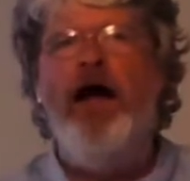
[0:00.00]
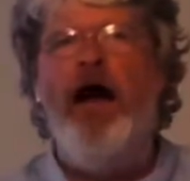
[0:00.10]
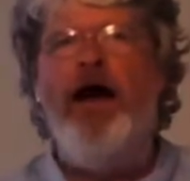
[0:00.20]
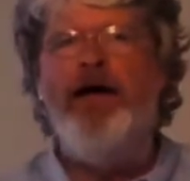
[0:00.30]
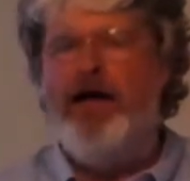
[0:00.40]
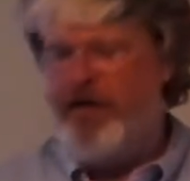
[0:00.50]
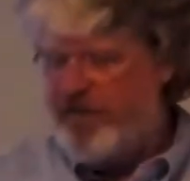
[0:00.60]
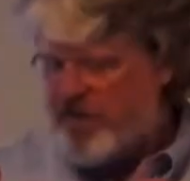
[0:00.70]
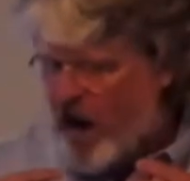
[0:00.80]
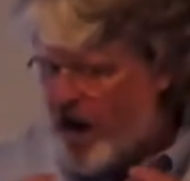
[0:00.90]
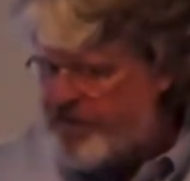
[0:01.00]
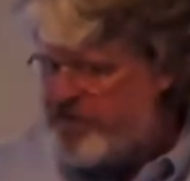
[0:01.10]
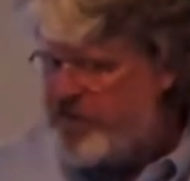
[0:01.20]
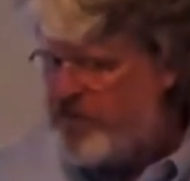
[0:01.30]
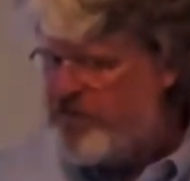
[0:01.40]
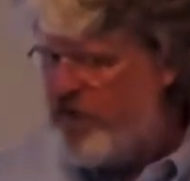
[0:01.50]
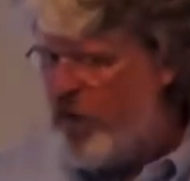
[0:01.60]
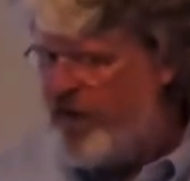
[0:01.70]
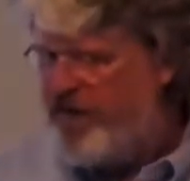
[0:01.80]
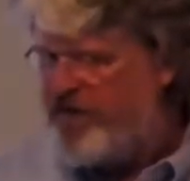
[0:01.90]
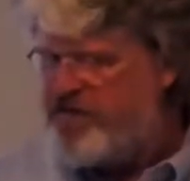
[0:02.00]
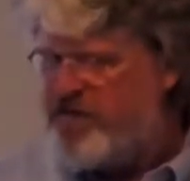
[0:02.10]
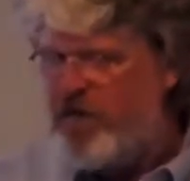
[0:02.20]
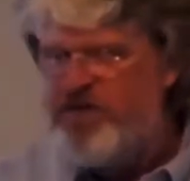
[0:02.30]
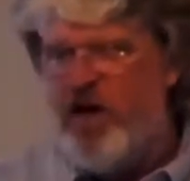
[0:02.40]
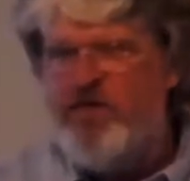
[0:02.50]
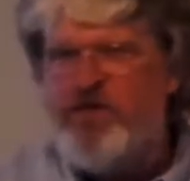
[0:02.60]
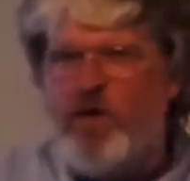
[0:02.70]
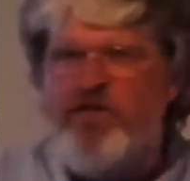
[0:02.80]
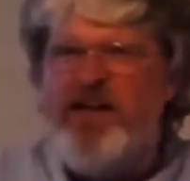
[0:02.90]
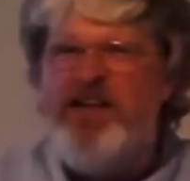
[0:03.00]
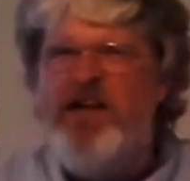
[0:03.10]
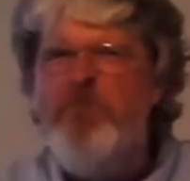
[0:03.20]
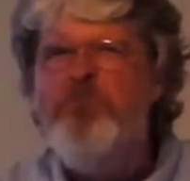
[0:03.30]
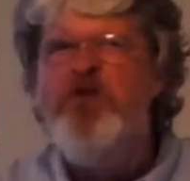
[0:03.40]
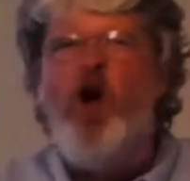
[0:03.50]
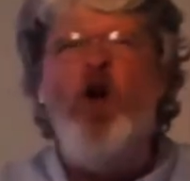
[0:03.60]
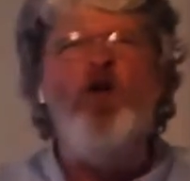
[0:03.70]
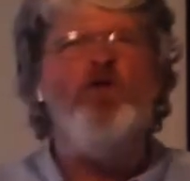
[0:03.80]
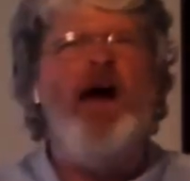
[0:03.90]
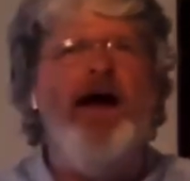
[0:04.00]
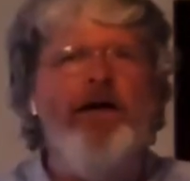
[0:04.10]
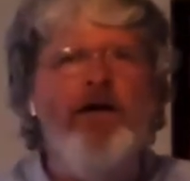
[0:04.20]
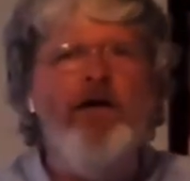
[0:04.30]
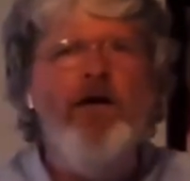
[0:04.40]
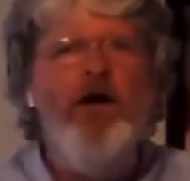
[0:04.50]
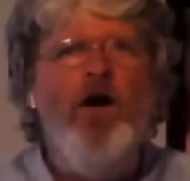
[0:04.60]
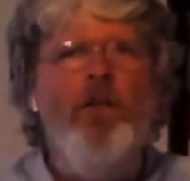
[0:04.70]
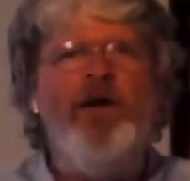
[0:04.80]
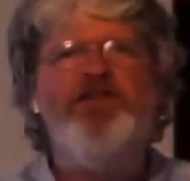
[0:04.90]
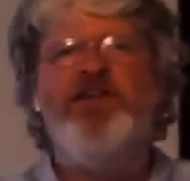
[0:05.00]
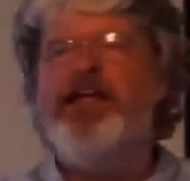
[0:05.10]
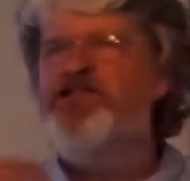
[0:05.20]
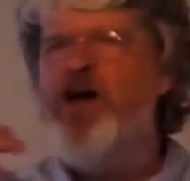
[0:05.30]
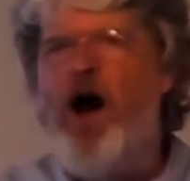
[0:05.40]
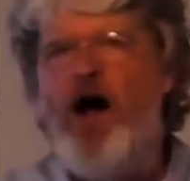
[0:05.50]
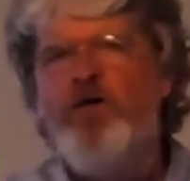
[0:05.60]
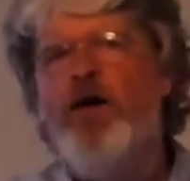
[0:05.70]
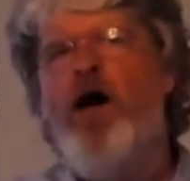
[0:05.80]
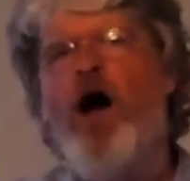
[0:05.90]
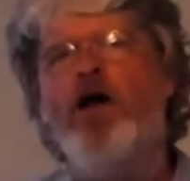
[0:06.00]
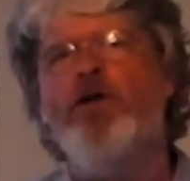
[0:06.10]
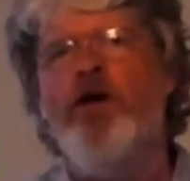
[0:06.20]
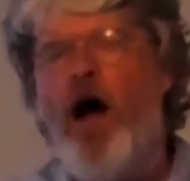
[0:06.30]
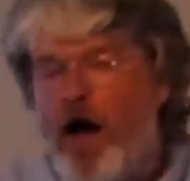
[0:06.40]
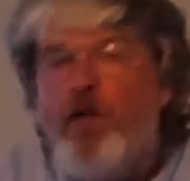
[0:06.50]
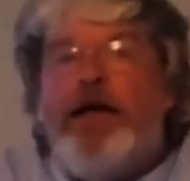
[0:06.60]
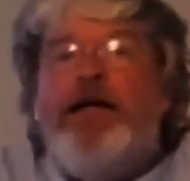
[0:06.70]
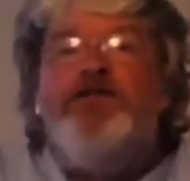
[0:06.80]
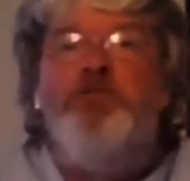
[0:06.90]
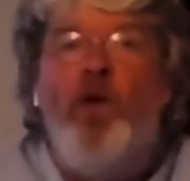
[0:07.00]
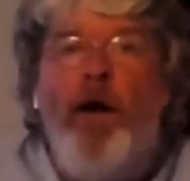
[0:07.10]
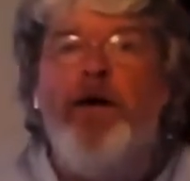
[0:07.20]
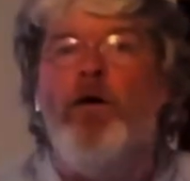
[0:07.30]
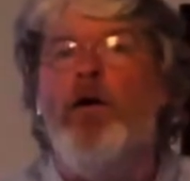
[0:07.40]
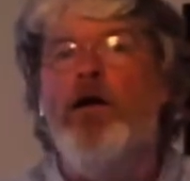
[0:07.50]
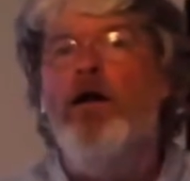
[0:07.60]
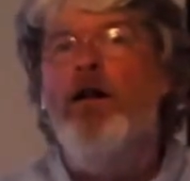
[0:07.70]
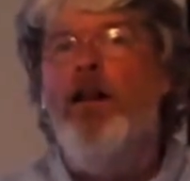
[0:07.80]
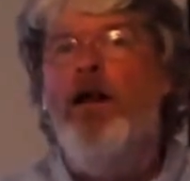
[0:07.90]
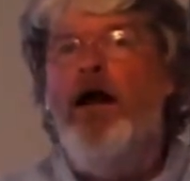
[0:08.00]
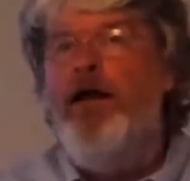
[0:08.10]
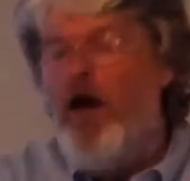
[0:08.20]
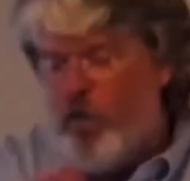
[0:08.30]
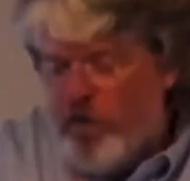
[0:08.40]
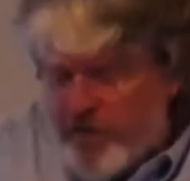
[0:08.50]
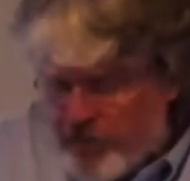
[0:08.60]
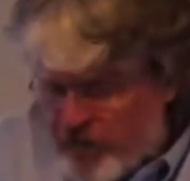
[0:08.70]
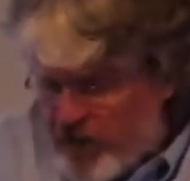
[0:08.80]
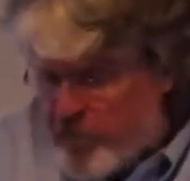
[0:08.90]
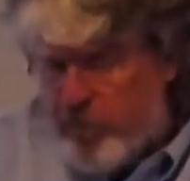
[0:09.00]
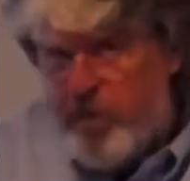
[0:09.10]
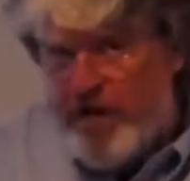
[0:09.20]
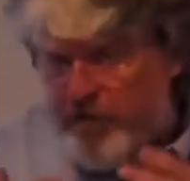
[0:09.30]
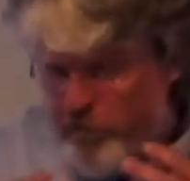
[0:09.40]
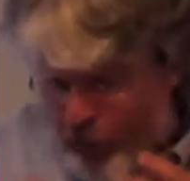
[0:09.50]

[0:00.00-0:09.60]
And it gets hot and it starts glowing and it starts off sort of a dim, dull red. But as it gets hotter and hotter and hotter, it gets brighter. And not only does it get, get